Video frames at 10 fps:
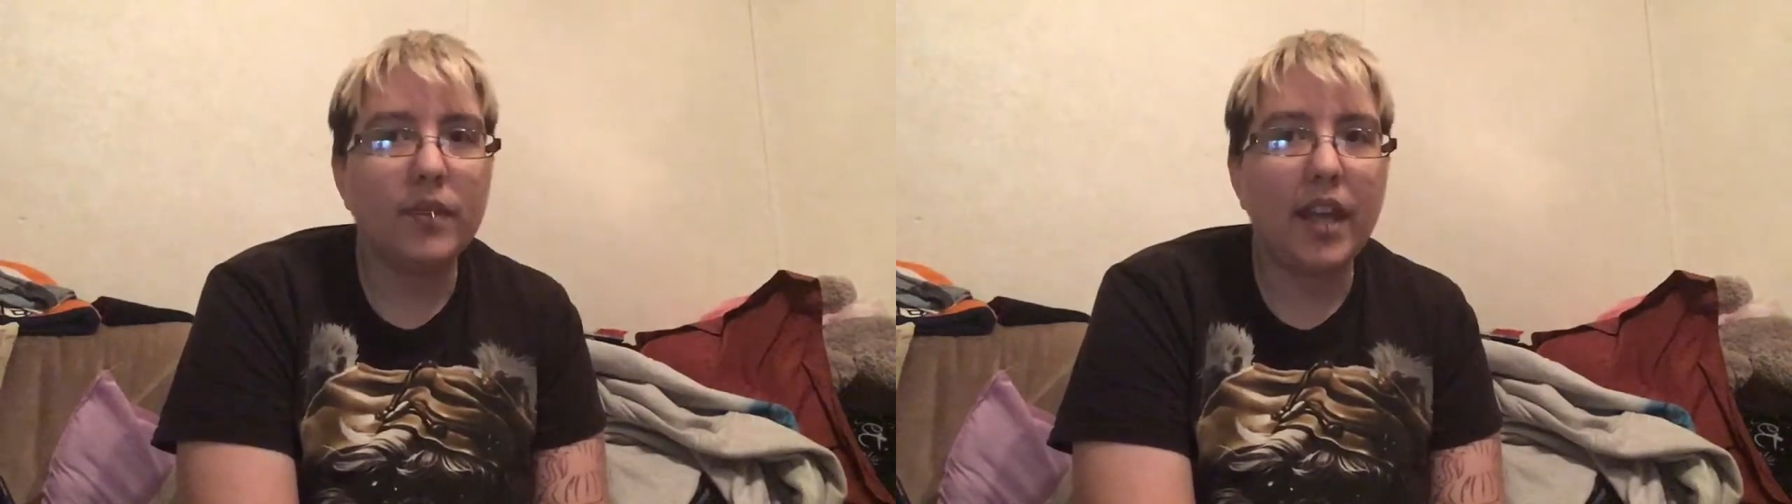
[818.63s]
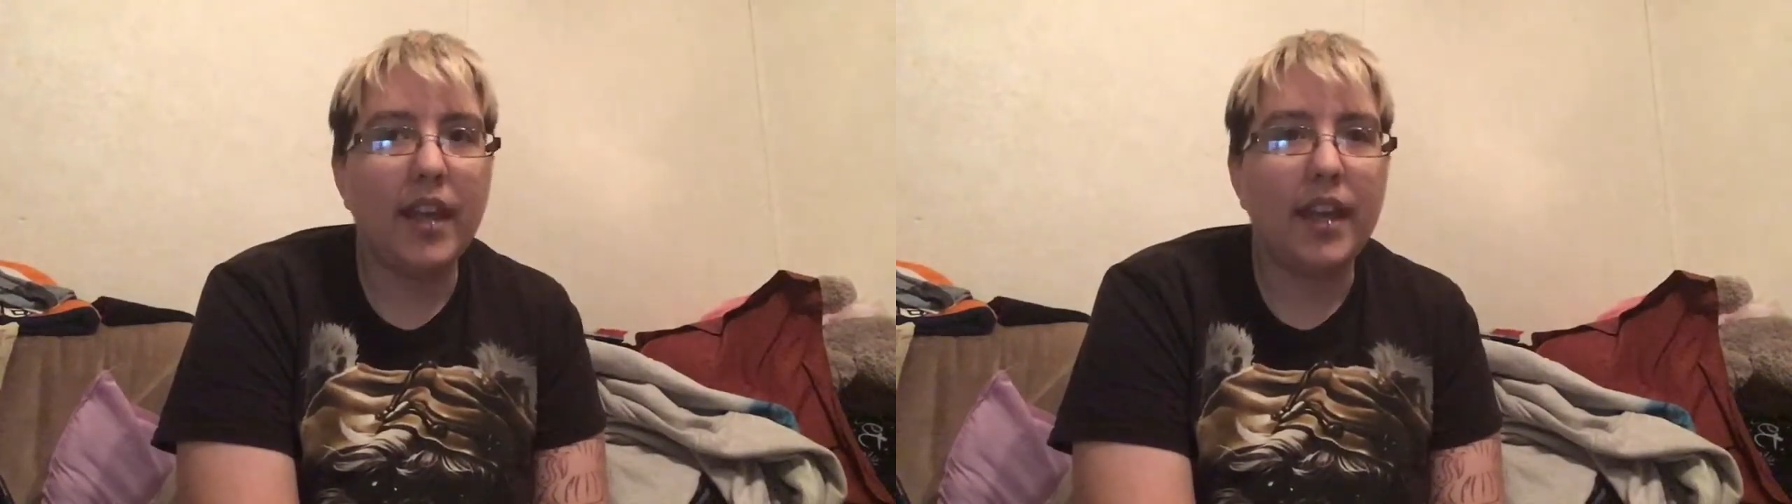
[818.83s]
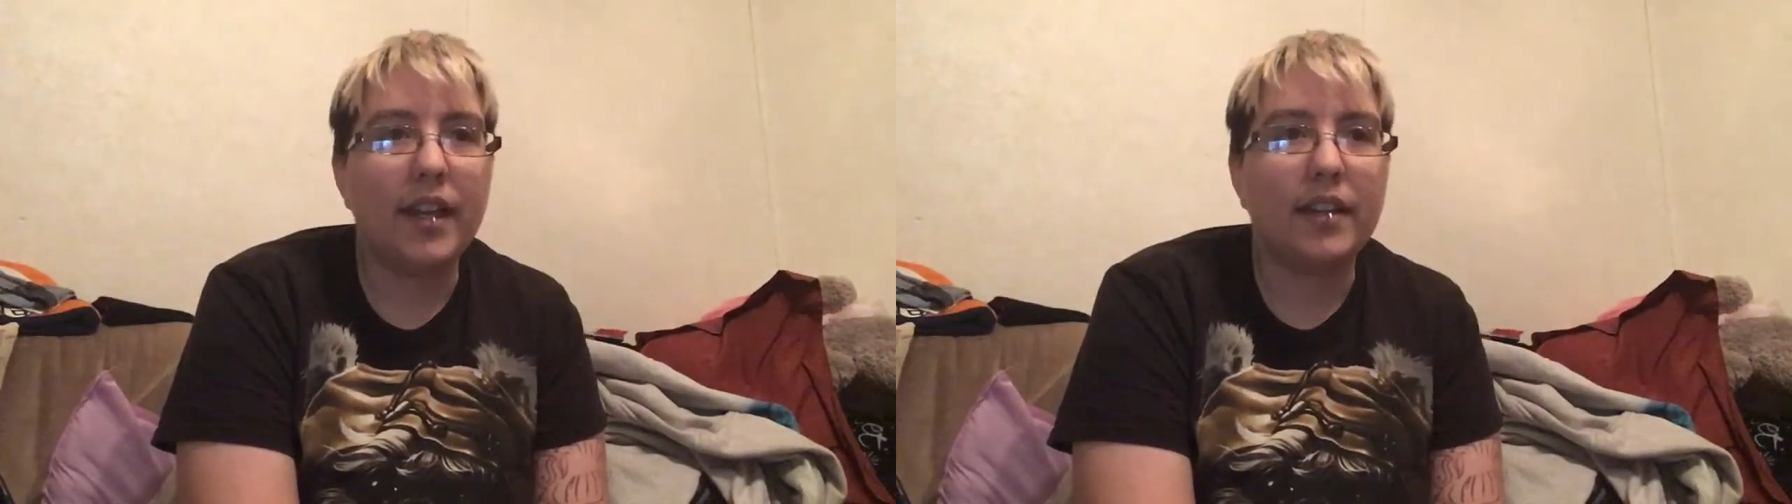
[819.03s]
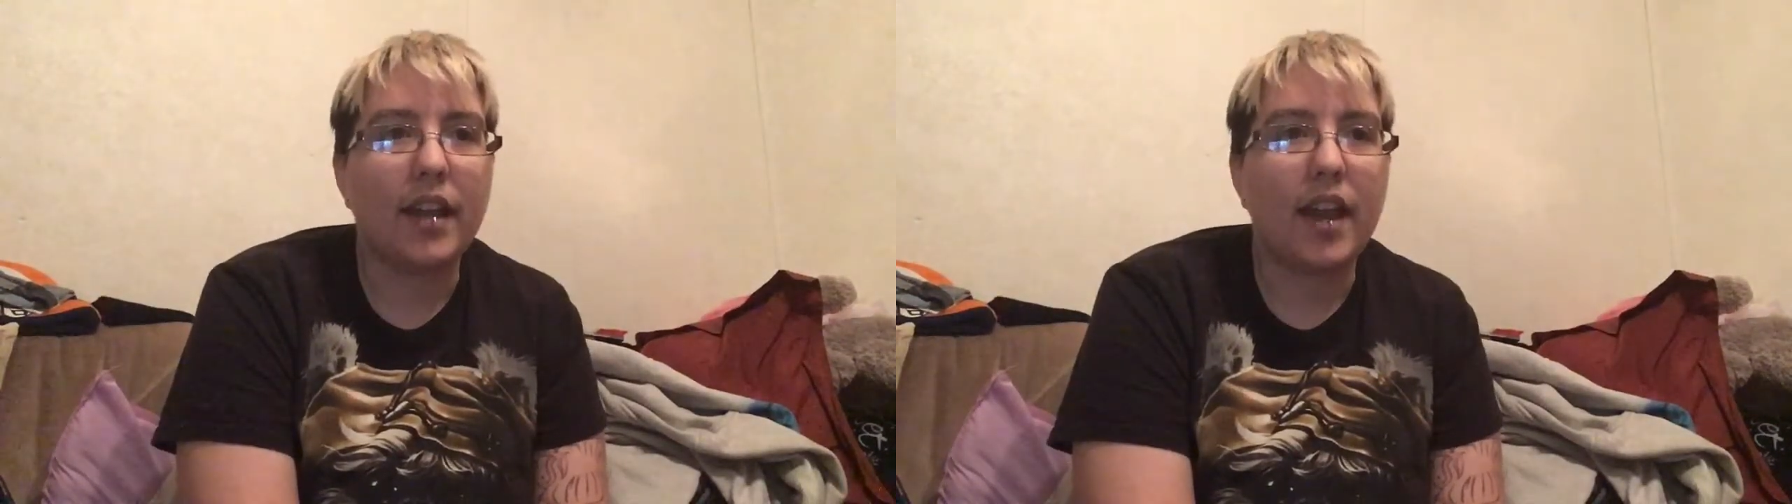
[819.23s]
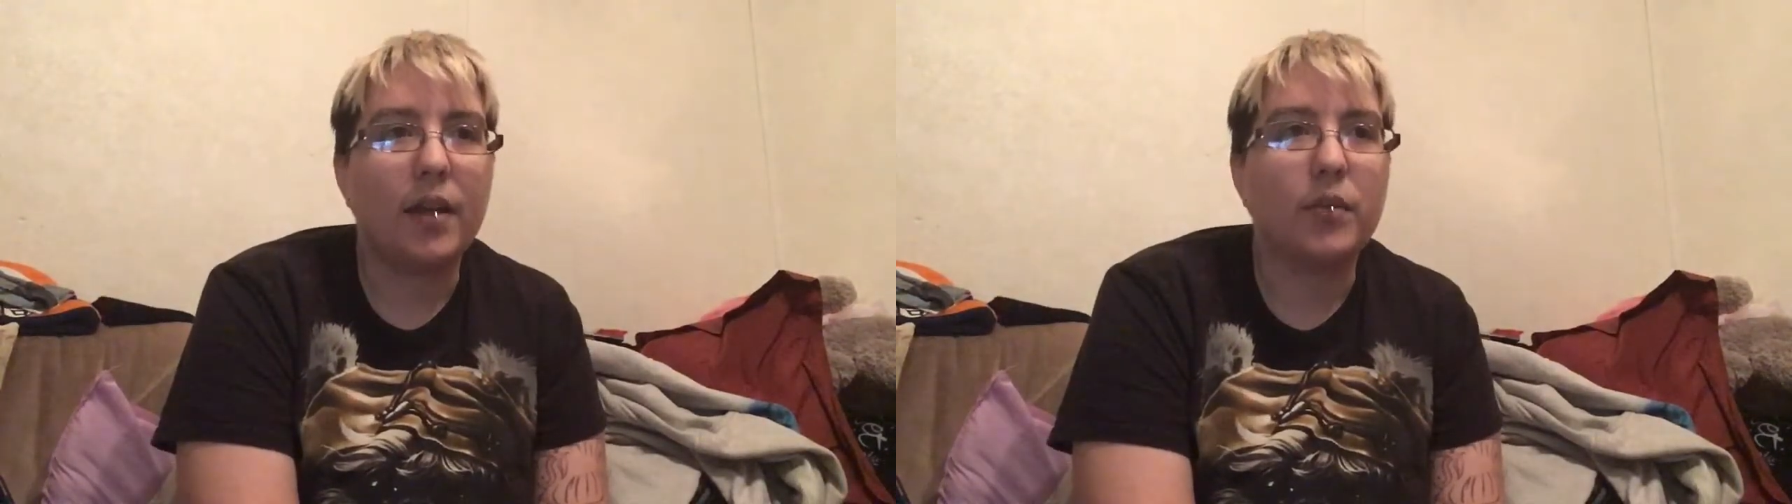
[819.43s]
And
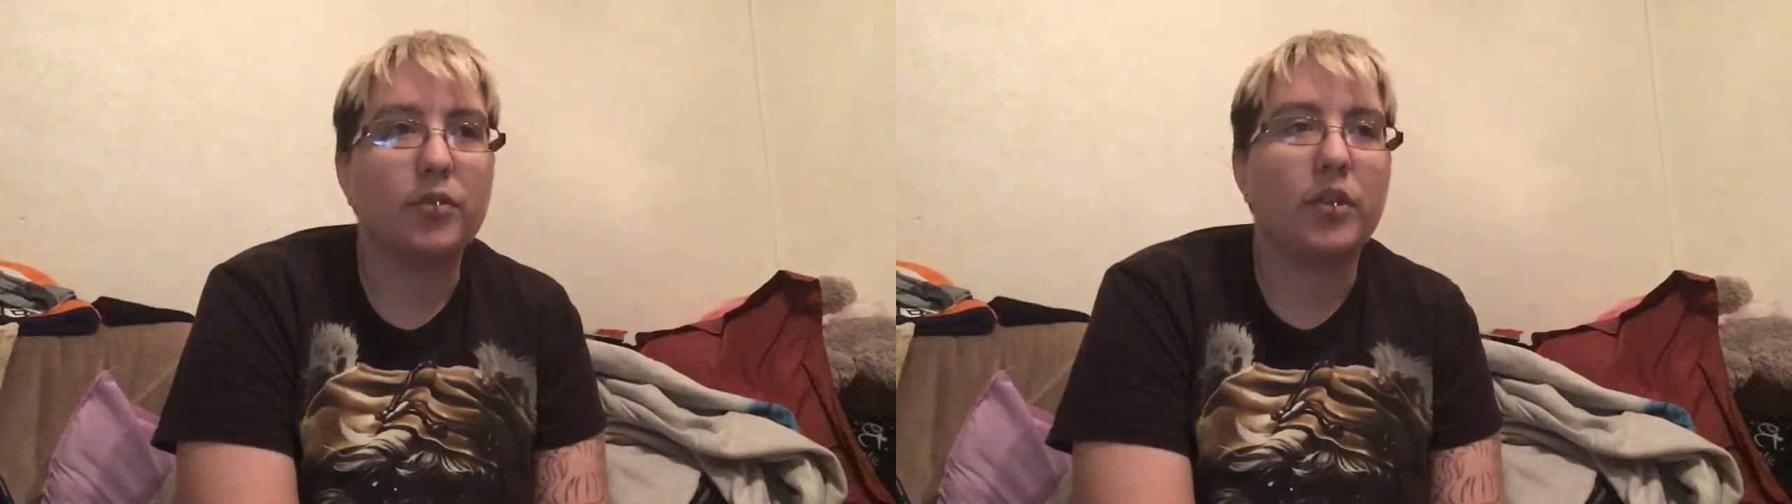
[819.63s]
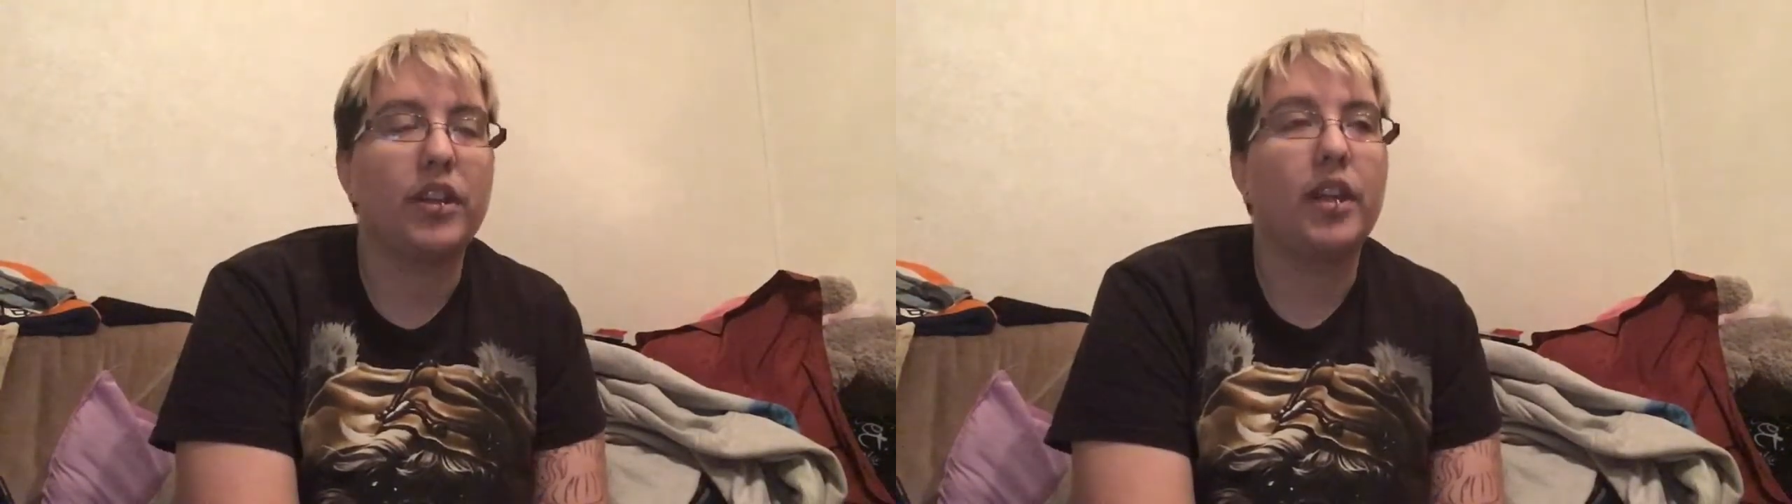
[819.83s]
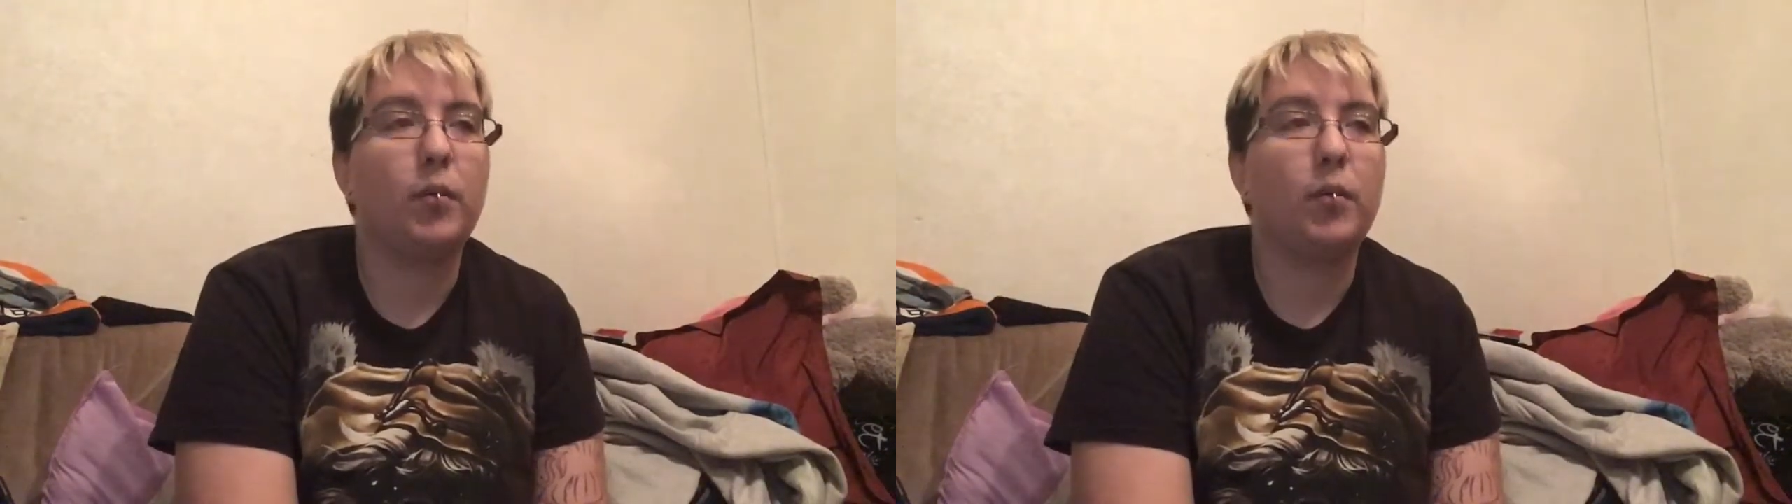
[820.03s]
I was really,